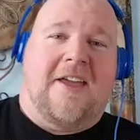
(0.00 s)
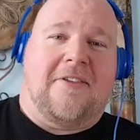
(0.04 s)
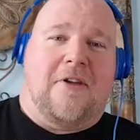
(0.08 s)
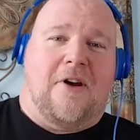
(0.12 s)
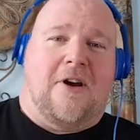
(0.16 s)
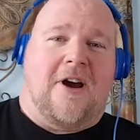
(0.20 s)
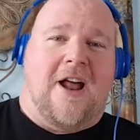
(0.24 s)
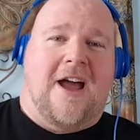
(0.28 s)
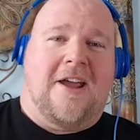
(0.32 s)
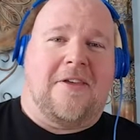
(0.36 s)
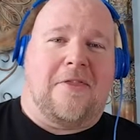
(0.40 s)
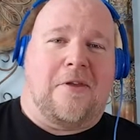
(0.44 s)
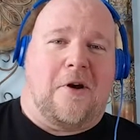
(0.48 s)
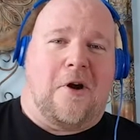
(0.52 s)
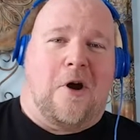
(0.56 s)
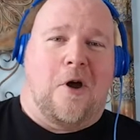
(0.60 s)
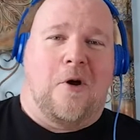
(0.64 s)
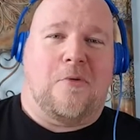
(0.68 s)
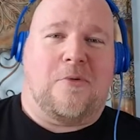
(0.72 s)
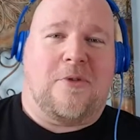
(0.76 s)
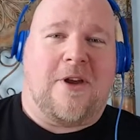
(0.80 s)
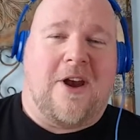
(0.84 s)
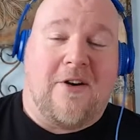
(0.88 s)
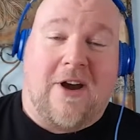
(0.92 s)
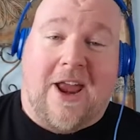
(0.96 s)
Hey there, hi there,
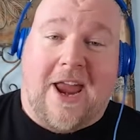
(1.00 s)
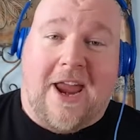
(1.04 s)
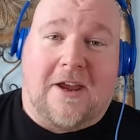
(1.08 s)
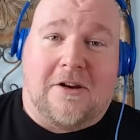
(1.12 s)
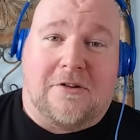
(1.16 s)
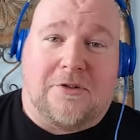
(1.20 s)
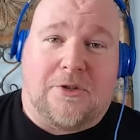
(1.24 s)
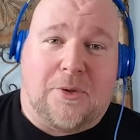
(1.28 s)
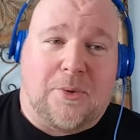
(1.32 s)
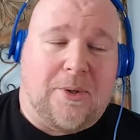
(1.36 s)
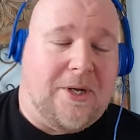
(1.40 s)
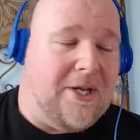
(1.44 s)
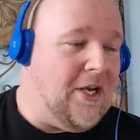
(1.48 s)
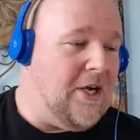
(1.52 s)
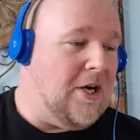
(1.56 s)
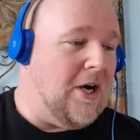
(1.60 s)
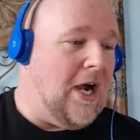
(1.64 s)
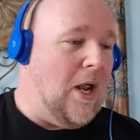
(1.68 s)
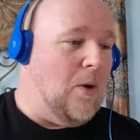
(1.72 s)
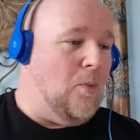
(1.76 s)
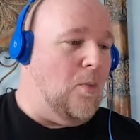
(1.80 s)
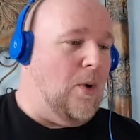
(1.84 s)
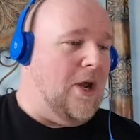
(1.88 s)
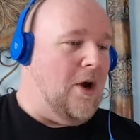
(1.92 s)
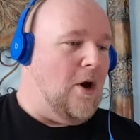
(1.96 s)
hope there, Andrew here,
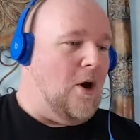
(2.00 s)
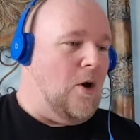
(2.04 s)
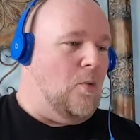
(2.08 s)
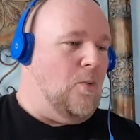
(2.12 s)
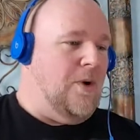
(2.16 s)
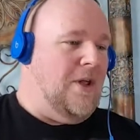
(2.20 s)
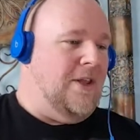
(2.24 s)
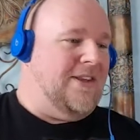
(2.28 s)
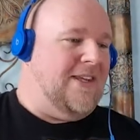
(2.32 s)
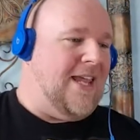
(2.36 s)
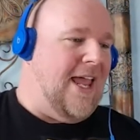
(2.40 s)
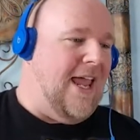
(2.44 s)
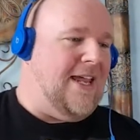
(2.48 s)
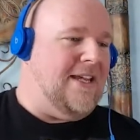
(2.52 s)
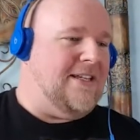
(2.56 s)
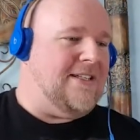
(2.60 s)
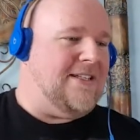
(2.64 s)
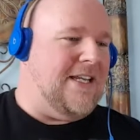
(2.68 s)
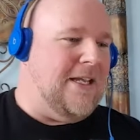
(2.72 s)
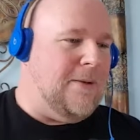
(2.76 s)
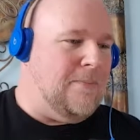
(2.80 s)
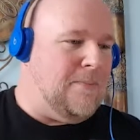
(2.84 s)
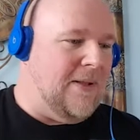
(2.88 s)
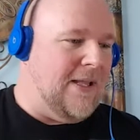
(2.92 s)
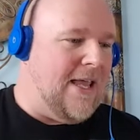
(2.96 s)
and we are with
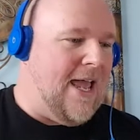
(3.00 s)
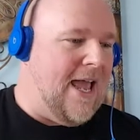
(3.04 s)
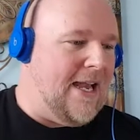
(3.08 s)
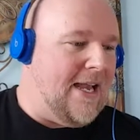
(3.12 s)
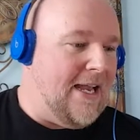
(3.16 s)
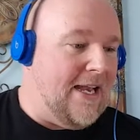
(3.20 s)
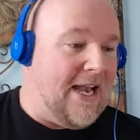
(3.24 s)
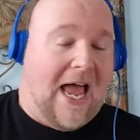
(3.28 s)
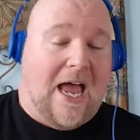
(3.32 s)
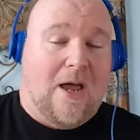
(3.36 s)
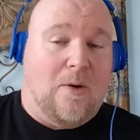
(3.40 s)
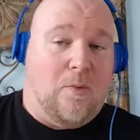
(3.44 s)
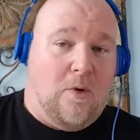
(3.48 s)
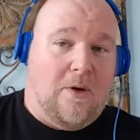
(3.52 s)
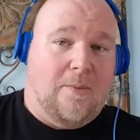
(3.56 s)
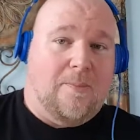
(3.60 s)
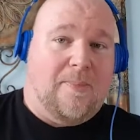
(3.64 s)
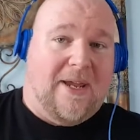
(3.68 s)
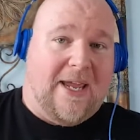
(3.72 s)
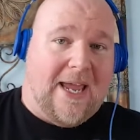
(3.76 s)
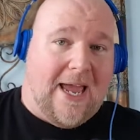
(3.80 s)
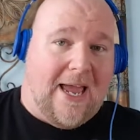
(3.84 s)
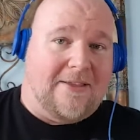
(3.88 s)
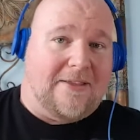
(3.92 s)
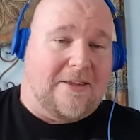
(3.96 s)
Tasty Planet. I would
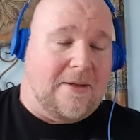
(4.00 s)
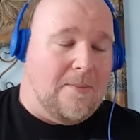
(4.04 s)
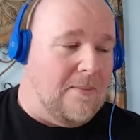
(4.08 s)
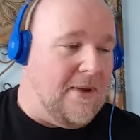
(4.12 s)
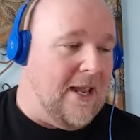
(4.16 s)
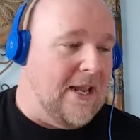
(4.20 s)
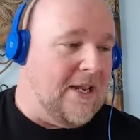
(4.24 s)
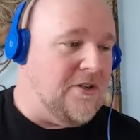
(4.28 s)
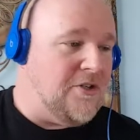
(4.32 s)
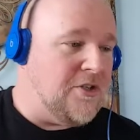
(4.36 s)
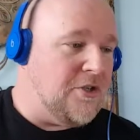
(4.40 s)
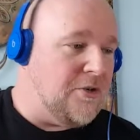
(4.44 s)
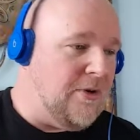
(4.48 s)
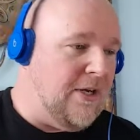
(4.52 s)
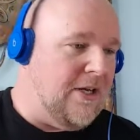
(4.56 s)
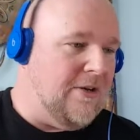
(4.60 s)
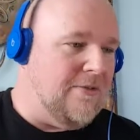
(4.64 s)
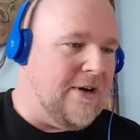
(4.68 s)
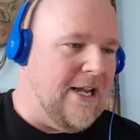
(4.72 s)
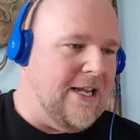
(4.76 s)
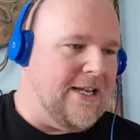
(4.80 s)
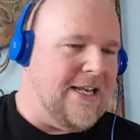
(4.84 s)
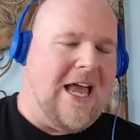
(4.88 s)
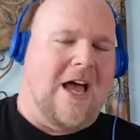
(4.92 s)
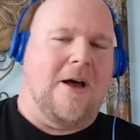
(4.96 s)
be at the main screen
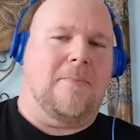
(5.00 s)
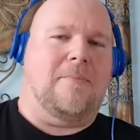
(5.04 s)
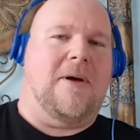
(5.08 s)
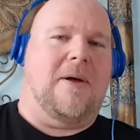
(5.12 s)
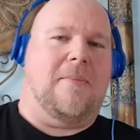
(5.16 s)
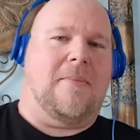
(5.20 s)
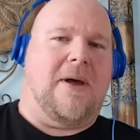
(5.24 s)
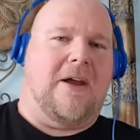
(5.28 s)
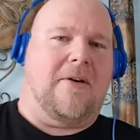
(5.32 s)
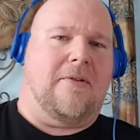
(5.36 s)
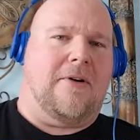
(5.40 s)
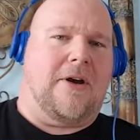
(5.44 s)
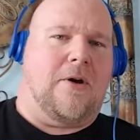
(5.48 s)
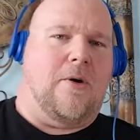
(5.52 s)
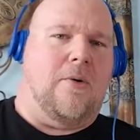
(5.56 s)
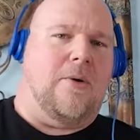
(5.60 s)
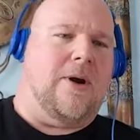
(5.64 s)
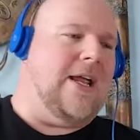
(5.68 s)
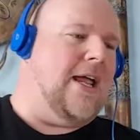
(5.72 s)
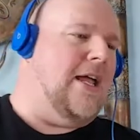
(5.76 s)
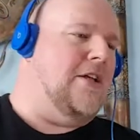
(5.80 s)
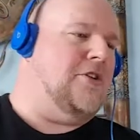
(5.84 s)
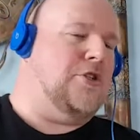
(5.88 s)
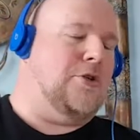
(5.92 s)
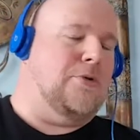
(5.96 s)
right now, but my
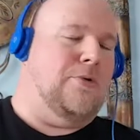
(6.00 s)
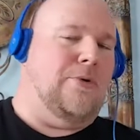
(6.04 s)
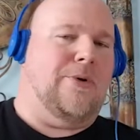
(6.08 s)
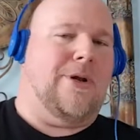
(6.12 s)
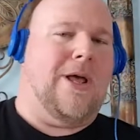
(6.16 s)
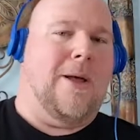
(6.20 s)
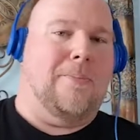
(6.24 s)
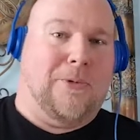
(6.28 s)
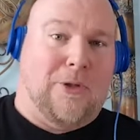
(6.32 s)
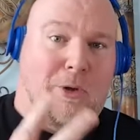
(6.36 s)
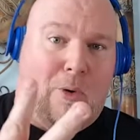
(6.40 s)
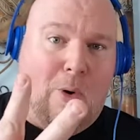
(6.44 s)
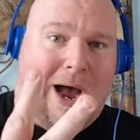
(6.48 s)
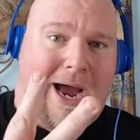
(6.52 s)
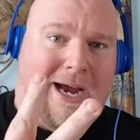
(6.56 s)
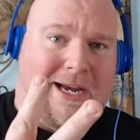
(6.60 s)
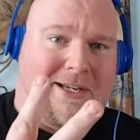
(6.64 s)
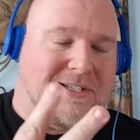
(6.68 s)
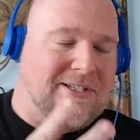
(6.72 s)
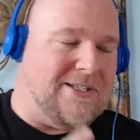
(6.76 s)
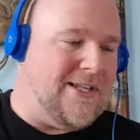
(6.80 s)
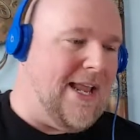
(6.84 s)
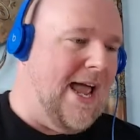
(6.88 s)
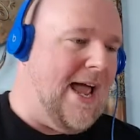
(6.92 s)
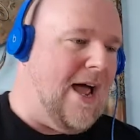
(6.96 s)
recording has screwed up
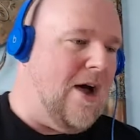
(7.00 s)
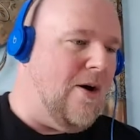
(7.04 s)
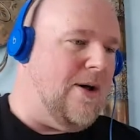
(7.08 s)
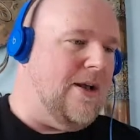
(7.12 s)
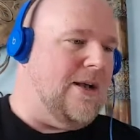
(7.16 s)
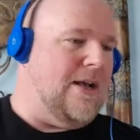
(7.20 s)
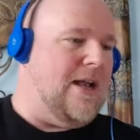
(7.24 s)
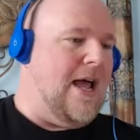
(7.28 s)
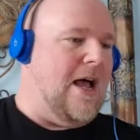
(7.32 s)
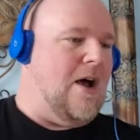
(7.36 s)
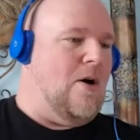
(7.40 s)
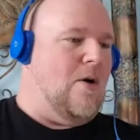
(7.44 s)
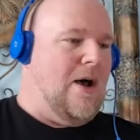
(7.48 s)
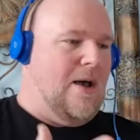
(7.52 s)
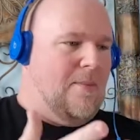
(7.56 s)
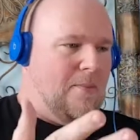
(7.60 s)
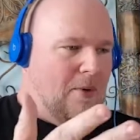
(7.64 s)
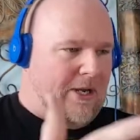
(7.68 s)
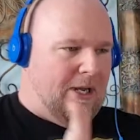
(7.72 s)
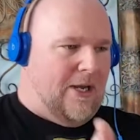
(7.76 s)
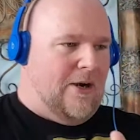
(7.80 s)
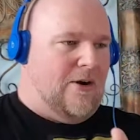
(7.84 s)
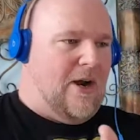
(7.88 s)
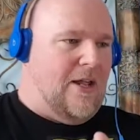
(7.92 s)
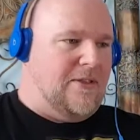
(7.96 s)
twice now, and now
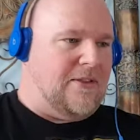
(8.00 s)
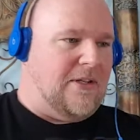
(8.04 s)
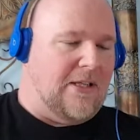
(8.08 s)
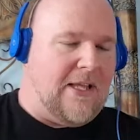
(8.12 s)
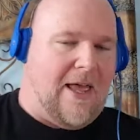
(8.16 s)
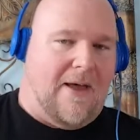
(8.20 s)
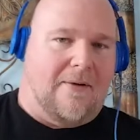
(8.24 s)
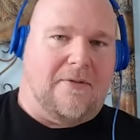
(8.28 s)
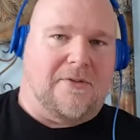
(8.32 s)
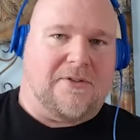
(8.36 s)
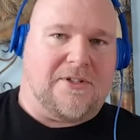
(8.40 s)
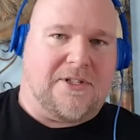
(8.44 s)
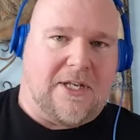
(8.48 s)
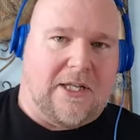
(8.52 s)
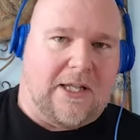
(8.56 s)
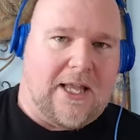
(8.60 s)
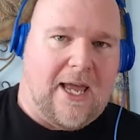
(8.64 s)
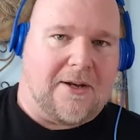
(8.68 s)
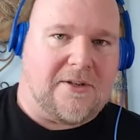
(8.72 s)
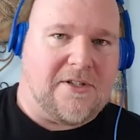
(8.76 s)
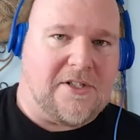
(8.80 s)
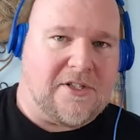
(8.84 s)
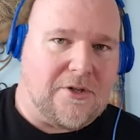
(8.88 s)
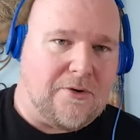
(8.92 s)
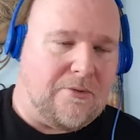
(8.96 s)
I'm here at the level
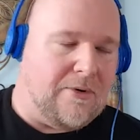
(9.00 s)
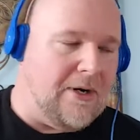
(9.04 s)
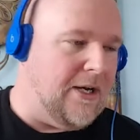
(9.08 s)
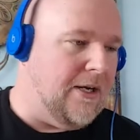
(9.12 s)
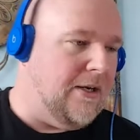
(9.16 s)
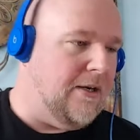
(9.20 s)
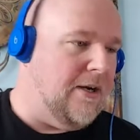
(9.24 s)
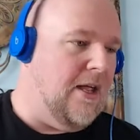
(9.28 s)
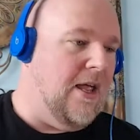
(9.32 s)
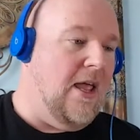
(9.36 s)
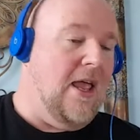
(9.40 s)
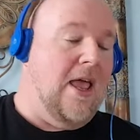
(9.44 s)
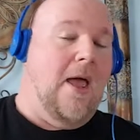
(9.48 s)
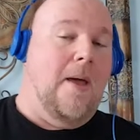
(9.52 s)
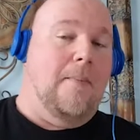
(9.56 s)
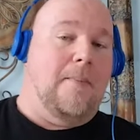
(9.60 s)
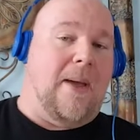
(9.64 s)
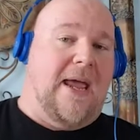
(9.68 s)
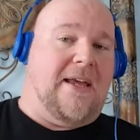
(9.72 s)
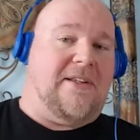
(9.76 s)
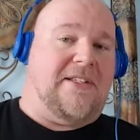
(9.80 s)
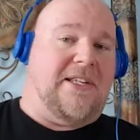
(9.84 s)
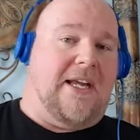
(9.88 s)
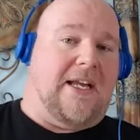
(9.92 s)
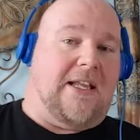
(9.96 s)
select screen.
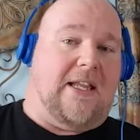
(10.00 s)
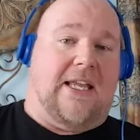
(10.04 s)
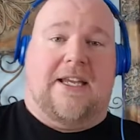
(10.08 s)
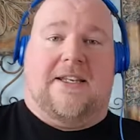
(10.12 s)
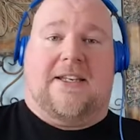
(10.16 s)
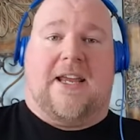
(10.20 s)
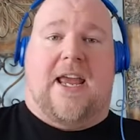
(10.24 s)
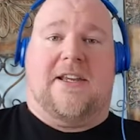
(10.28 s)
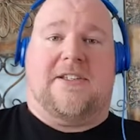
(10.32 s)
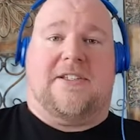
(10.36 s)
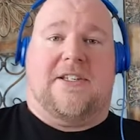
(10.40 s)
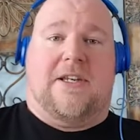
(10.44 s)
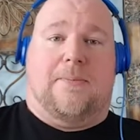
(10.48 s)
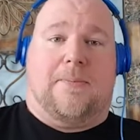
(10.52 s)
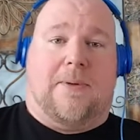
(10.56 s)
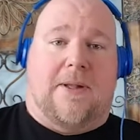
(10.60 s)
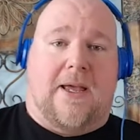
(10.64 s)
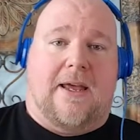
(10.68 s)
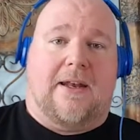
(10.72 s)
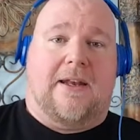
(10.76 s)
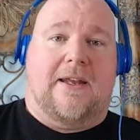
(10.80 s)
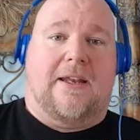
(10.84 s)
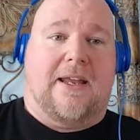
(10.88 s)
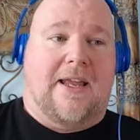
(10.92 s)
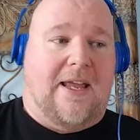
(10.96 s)
Basically, Tasty
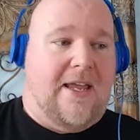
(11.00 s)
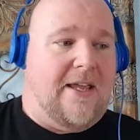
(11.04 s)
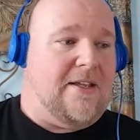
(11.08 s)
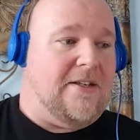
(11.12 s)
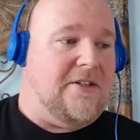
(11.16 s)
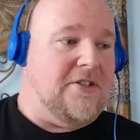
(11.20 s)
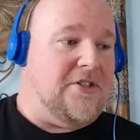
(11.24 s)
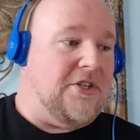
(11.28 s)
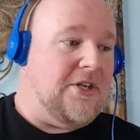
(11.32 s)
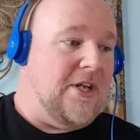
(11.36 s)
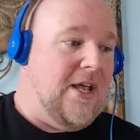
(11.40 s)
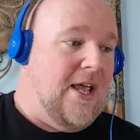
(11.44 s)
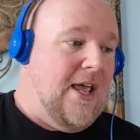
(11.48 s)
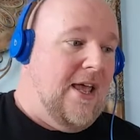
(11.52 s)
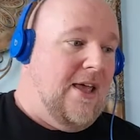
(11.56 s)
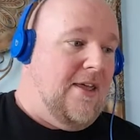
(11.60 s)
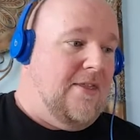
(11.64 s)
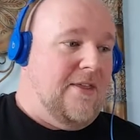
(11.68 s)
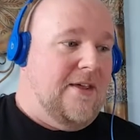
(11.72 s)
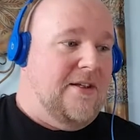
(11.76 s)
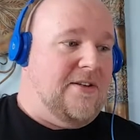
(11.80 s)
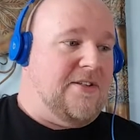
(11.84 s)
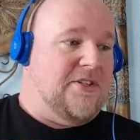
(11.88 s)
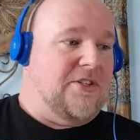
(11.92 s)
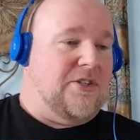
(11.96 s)
Planet is
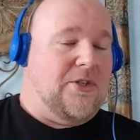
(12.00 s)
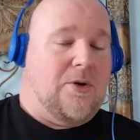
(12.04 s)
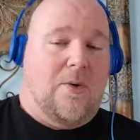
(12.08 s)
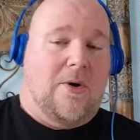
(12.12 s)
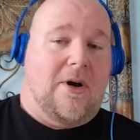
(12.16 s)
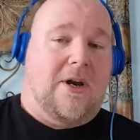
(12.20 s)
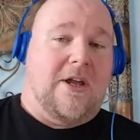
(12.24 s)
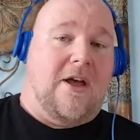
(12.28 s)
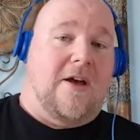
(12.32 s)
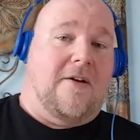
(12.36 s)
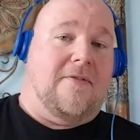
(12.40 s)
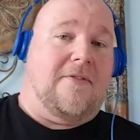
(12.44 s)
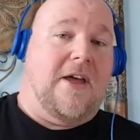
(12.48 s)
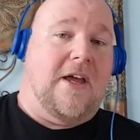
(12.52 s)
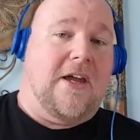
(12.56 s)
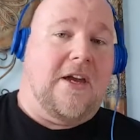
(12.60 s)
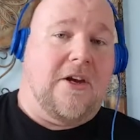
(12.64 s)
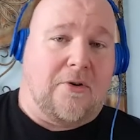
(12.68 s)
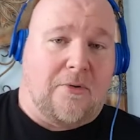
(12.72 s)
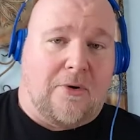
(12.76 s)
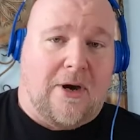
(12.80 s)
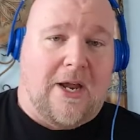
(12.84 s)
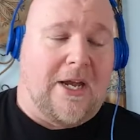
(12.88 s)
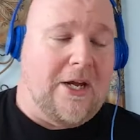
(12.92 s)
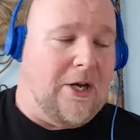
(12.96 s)
the story of a
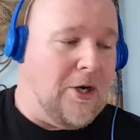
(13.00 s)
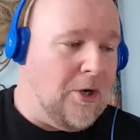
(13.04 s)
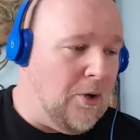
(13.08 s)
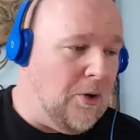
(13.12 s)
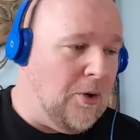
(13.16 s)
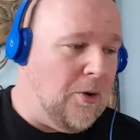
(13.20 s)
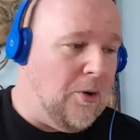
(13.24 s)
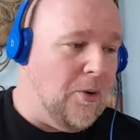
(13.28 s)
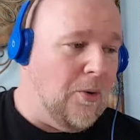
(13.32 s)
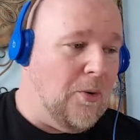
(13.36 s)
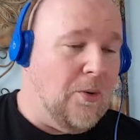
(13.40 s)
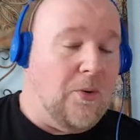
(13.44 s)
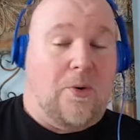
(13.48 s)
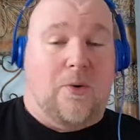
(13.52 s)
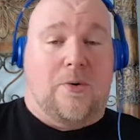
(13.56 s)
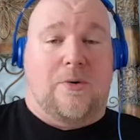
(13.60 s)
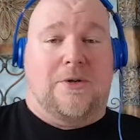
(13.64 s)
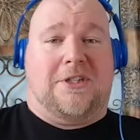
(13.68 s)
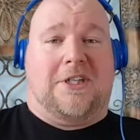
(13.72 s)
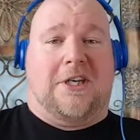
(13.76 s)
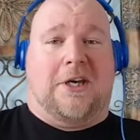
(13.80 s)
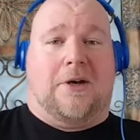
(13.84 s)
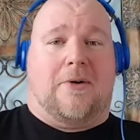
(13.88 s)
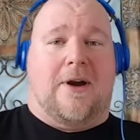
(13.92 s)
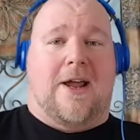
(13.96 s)
gray goo.
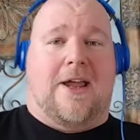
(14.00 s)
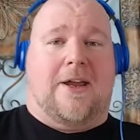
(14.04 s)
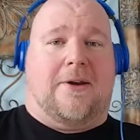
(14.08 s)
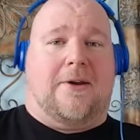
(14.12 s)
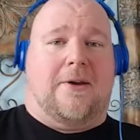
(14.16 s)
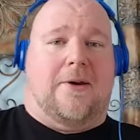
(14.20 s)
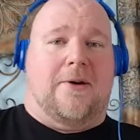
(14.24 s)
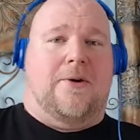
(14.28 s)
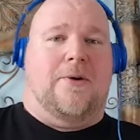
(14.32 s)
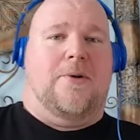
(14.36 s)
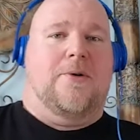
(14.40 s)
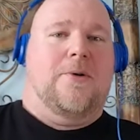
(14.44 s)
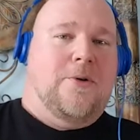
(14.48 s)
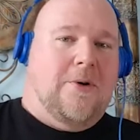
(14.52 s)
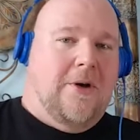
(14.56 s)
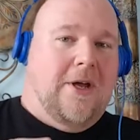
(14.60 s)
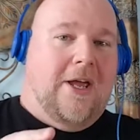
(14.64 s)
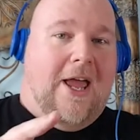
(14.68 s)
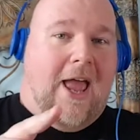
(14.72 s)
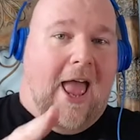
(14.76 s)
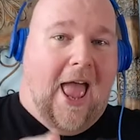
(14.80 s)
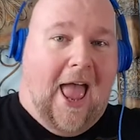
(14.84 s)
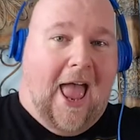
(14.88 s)
Who's the gray goo?